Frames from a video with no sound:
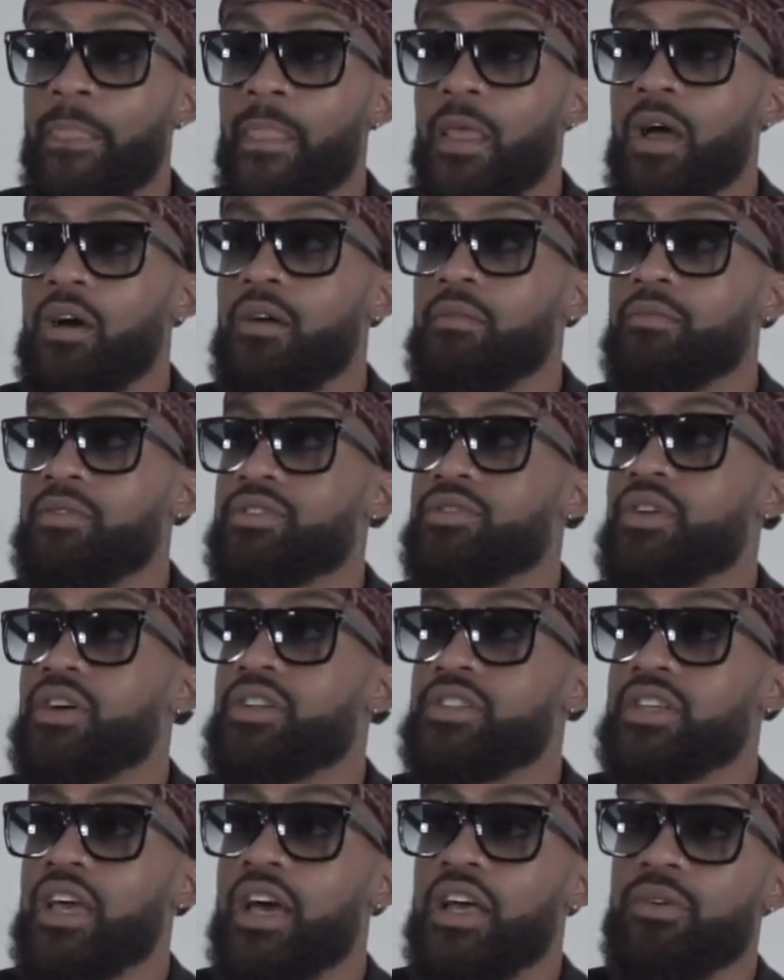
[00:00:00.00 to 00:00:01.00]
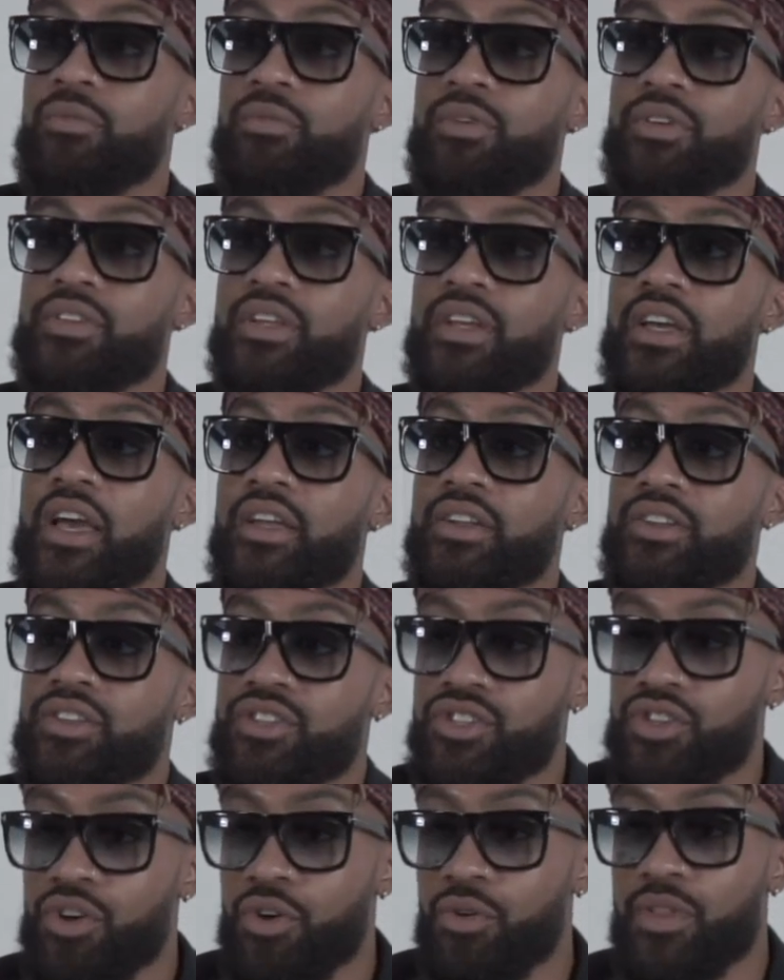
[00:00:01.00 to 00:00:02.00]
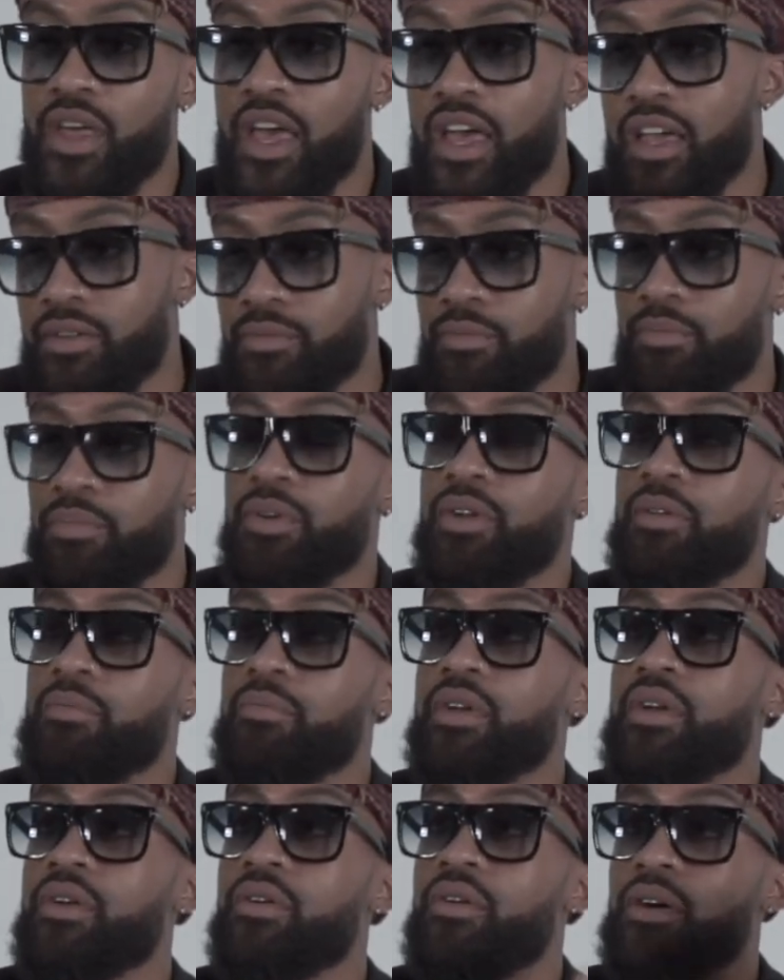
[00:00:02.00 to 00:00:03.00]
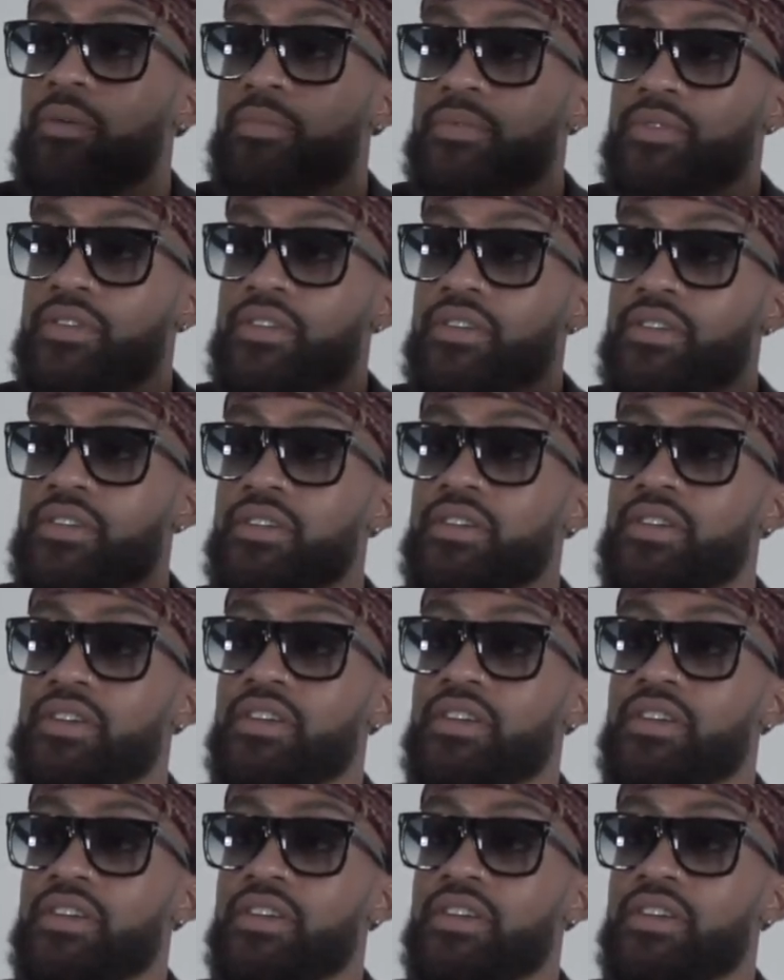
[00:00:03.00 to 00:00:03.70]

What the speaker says: And so I just kind of wanted to show that, put a mirror up to